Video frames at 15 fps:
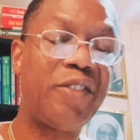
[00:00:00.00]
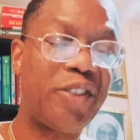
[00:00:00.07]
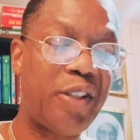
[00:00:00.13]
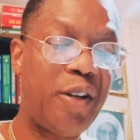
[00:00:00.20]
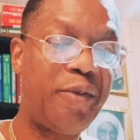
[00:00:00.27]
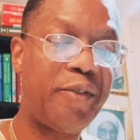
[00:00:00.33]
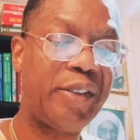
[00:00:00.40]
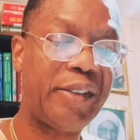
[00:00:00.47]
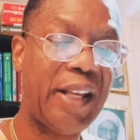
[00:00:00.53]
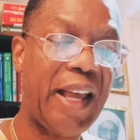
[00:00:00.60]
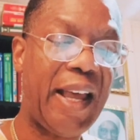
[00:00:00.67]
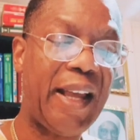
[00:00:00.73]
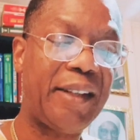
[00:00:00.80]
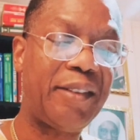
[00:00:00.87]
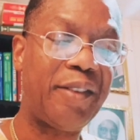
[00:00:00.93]
Service
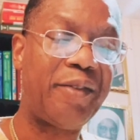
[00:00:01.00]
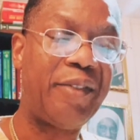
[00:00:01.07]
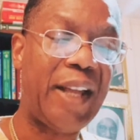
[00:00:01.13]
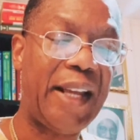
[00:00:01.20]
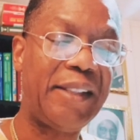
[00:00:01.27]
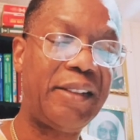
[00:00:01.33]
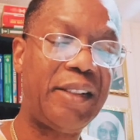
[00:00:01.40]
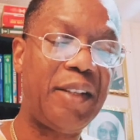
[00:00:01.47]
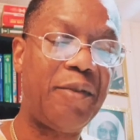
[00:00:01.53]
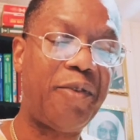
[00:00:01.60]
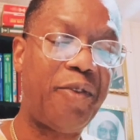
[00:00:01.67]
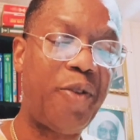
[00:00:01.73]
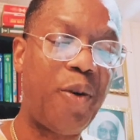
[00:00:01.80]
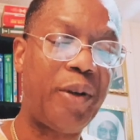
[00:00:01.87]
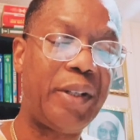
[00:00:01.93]
Act of
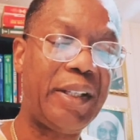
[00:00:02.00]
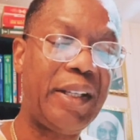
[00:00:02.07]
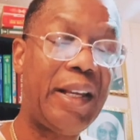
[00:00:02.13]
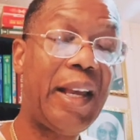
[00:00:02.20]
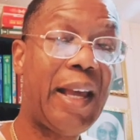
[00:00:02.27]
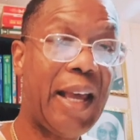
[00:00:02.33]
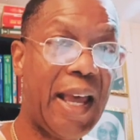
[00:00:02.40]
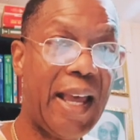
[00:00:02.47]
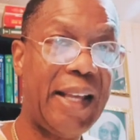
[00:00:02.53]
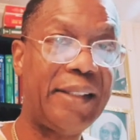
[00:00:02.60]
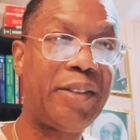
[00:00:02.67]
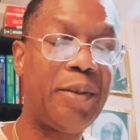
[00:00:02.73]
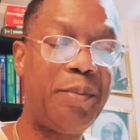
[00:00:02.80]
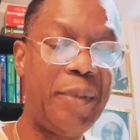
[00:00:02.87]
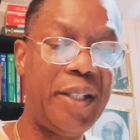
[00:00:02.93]
1940
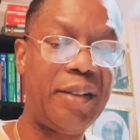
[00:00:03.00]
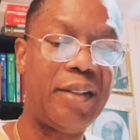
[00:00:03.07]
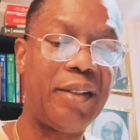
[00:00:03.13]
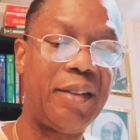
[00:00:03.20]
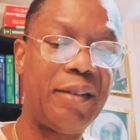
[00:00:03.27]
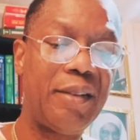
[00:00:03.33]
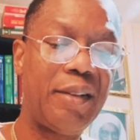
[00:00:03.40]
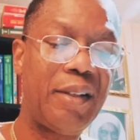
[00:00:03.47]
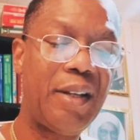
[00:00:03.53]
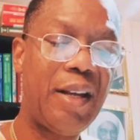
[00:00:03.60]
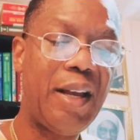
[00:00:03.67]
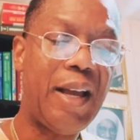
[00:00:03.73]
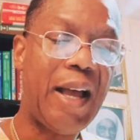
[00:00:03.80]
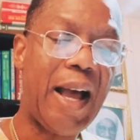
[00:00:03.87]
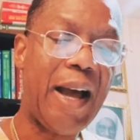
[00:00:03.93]
as amended.
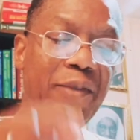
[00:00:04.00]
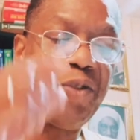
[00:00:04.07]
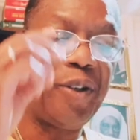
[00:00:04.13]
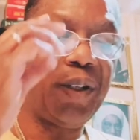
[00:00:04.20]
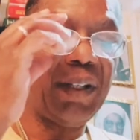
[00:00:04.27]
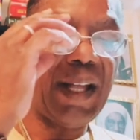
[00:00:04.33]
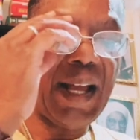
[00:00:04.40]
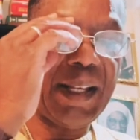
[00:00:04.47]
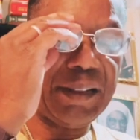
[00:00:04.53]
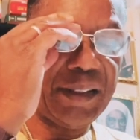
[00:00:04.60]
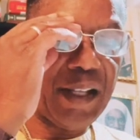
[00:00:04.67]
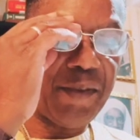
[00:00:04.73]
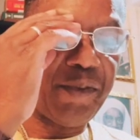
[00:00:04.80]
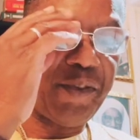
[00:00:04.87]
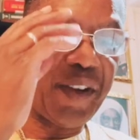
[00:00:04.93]
I realize
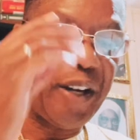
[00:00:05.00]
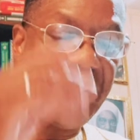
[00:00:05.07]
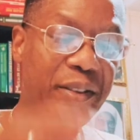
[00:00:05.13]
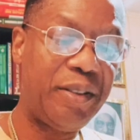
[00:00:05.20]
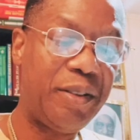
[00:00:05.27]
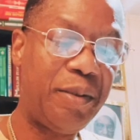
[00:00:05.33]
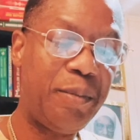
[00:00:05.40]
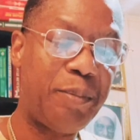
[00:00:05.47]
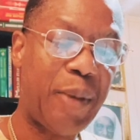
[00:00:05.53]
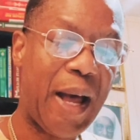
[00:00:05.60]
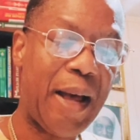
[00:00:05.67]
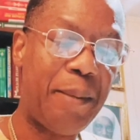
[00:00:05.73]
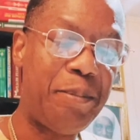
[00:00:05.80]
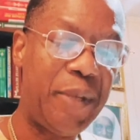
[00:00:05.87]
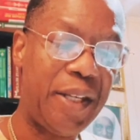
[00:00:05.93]
that failure
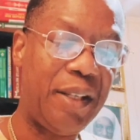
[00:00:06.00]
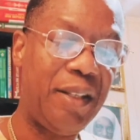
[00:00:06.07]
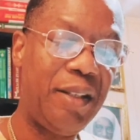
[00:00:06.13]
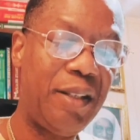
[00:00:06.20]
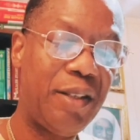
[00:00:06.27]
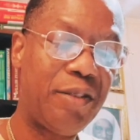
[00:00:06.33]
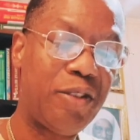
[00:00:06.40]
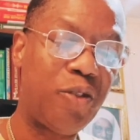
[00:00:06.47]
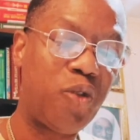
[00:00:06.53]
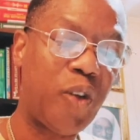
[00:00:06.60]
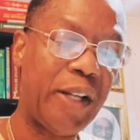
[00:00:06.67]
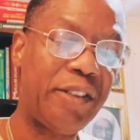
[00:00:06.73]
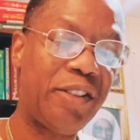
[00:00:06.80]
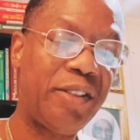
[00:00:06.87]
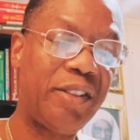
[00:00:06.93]
by me to
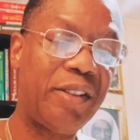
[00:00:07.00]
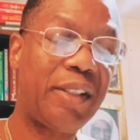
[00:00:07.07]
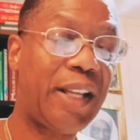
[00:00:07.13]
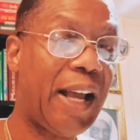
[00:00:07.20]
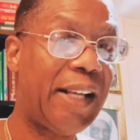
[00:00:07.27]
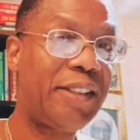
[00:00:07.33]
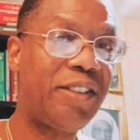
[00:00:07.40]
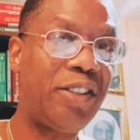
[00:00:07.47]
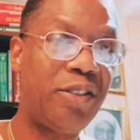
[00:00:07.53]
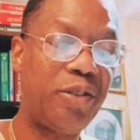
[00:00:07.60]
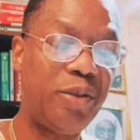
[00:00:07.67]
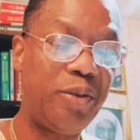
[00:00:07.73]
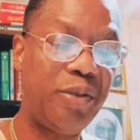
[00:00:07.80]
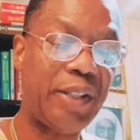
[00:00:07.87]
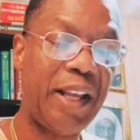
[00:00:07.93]
register
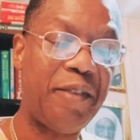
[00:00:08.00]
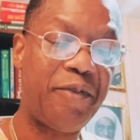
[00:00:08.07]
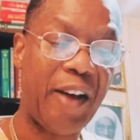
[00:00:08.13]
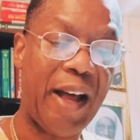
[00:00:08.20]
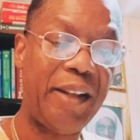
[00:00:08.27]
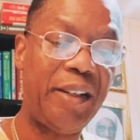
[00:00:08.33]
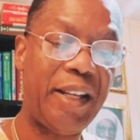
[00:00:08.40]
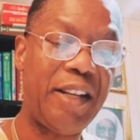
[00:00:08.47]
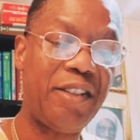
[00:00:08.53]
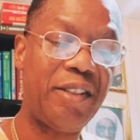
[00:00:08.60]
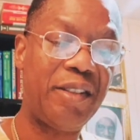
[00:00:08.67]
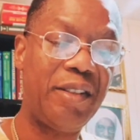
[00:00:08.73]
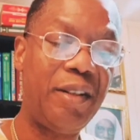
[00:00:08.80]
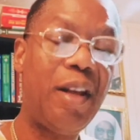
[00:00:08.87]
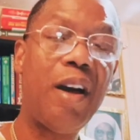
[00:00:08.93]
constitutes a
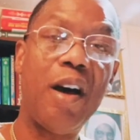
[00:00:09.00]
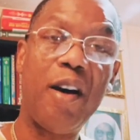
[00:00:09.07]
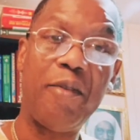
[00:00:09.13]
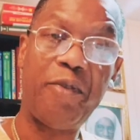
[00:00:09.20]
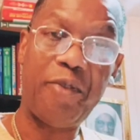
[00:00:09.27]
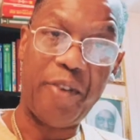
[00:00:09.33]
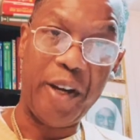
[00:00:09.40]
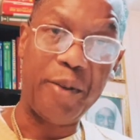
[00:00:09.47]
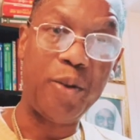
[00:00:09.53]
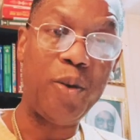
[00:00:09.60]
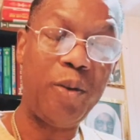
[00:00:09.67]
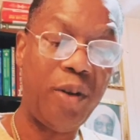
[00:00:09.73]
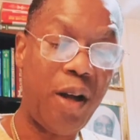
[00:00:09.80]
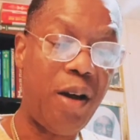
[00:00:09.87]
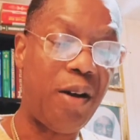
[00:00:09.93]
violation of
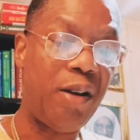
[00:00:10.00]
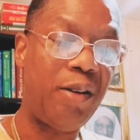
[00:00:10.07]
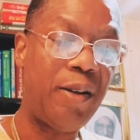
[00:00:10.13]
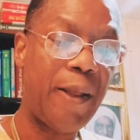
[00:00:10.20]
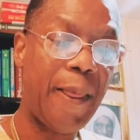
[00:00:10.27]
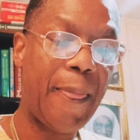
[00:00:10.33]
federal law,